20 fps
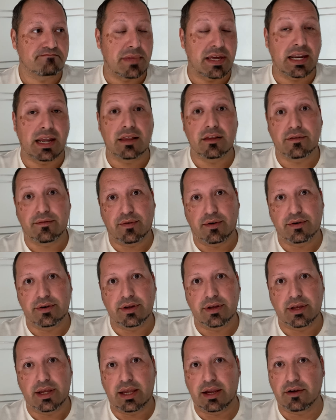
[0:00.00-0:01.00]
and I look forward
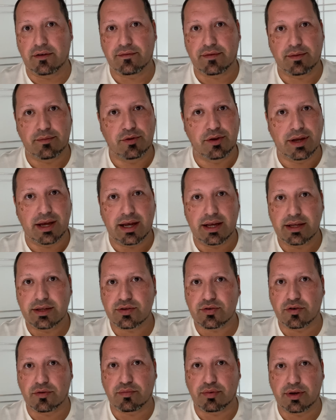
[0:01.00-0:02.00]
to hearing from you guys
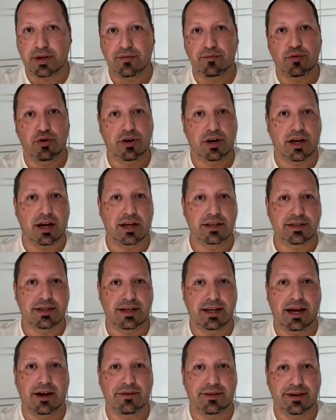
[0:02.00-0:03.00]
or putting more
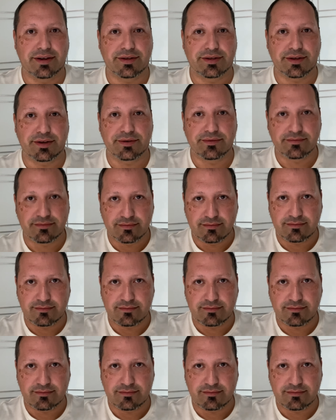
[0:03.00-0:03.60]
content out there. So,